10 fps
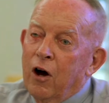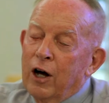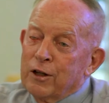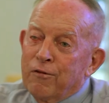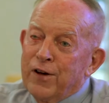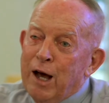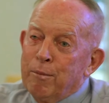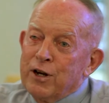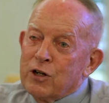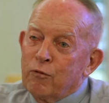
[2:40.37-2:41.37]
on the
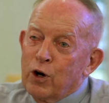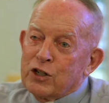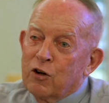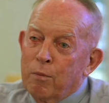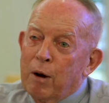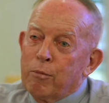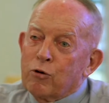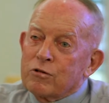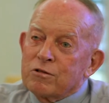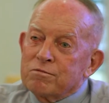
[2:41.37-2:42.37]
families of which they're
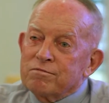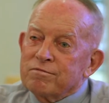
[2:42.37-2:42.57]
members.